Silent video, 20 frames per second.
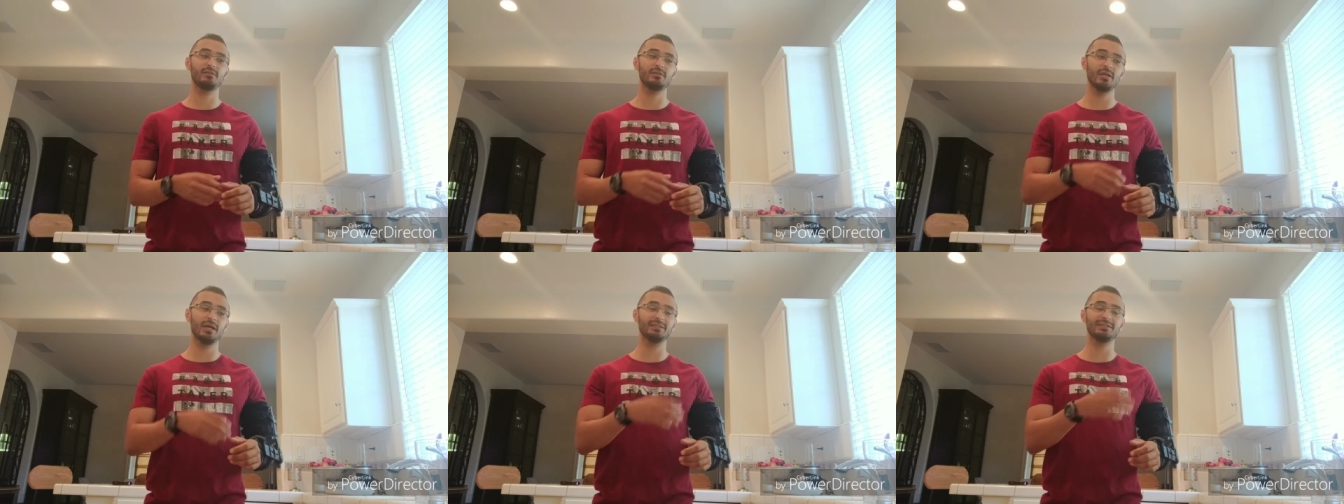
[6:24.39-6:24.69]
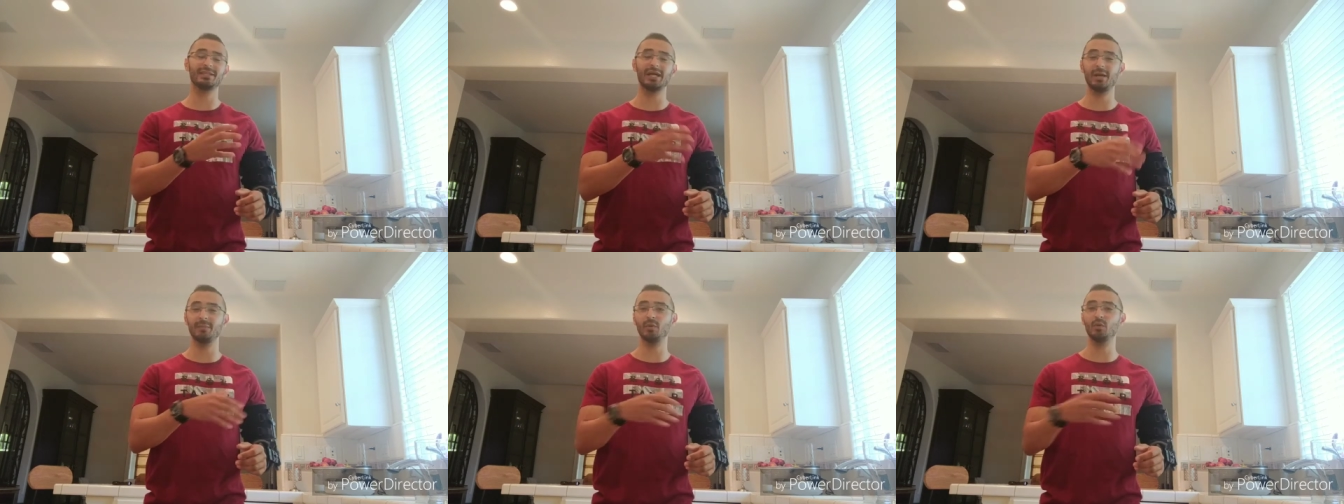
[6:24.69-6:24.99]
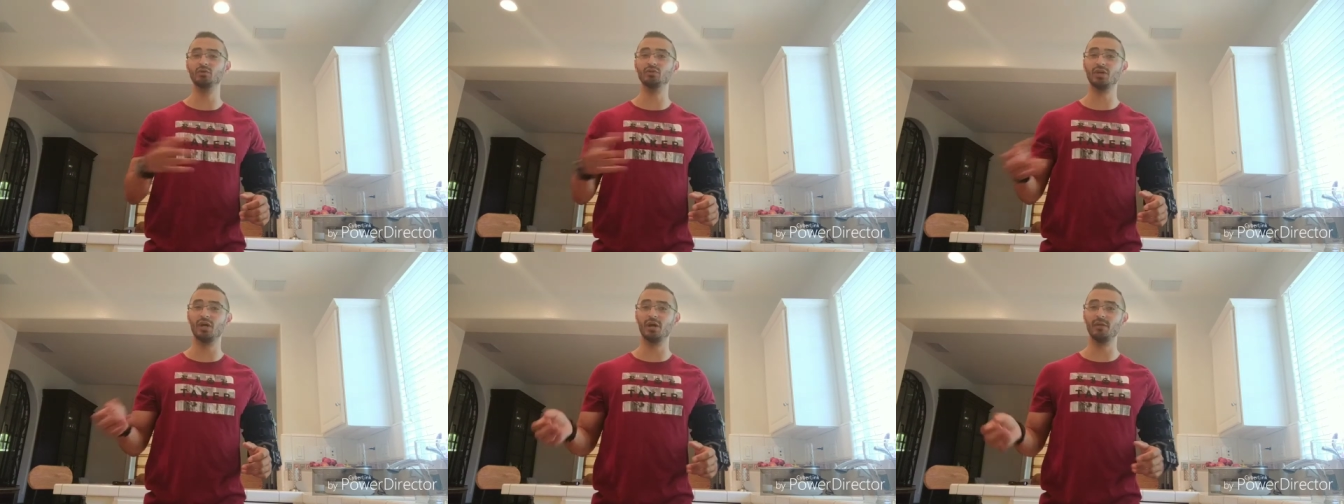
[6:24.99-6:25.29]
as time
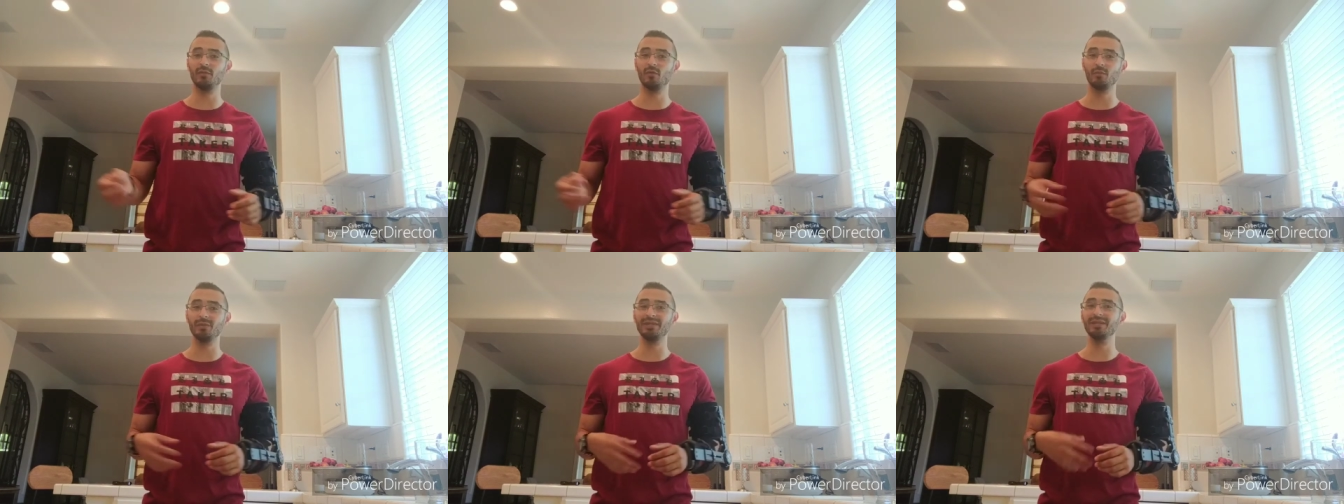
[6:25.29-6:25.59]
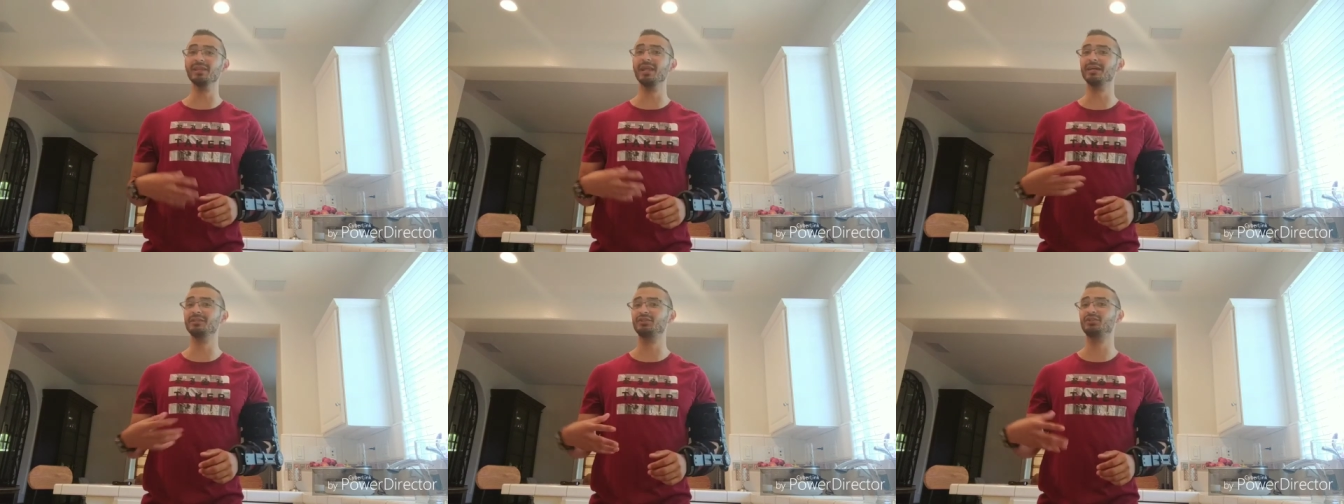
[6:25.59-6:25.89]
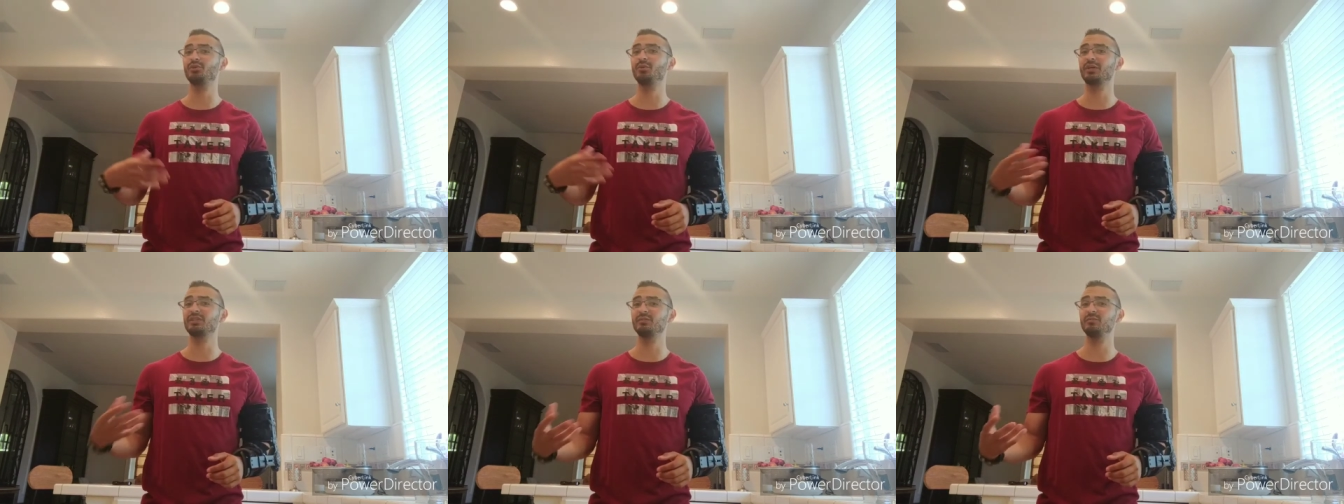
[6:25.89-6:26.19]
goes on, there'll be less
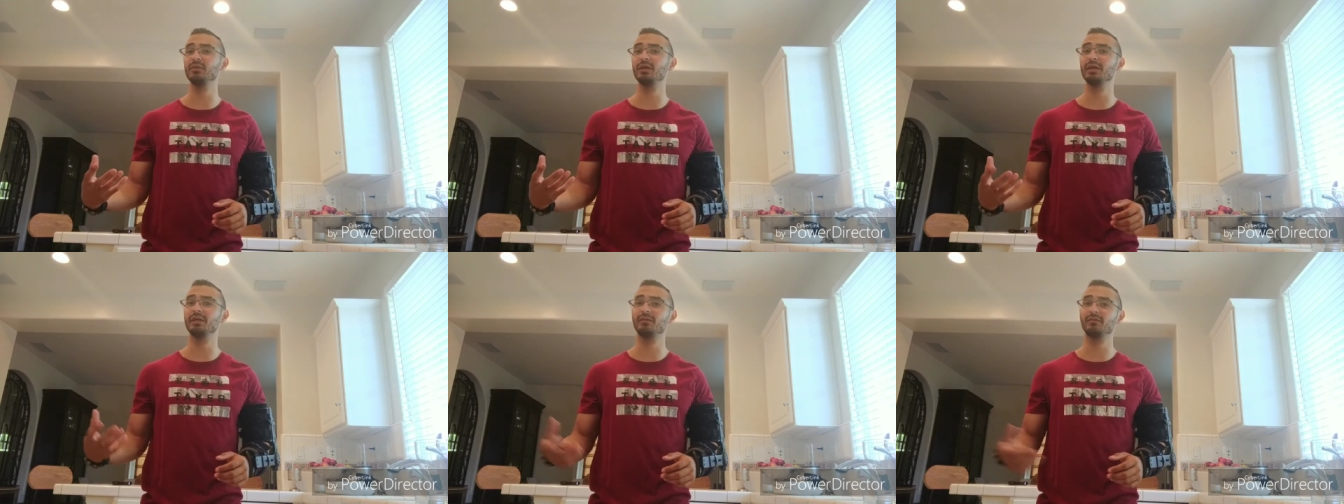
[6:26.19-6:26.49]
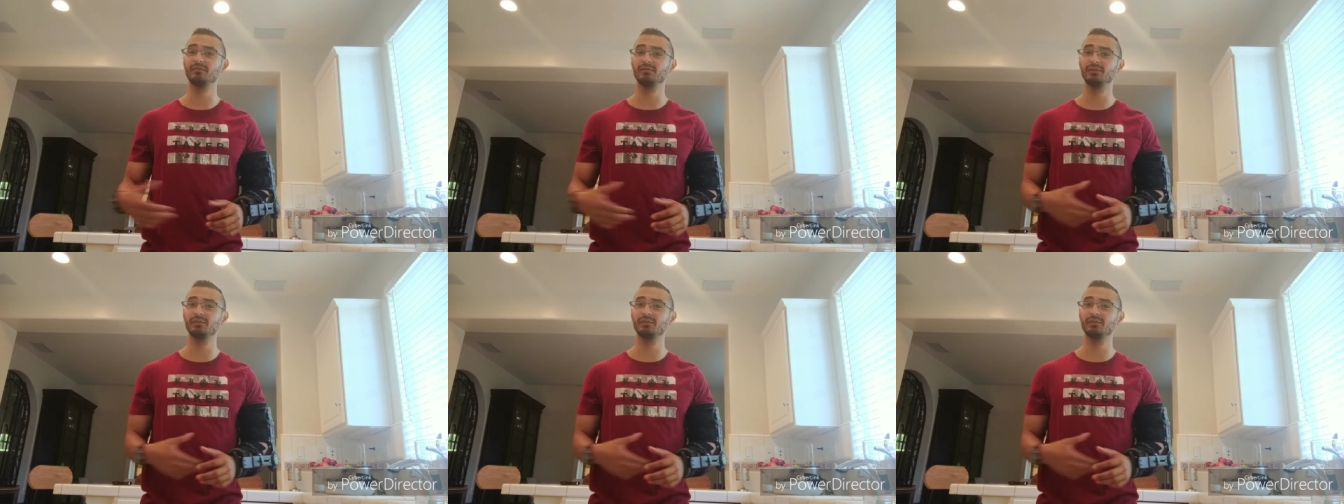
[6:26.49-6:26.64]
to explain,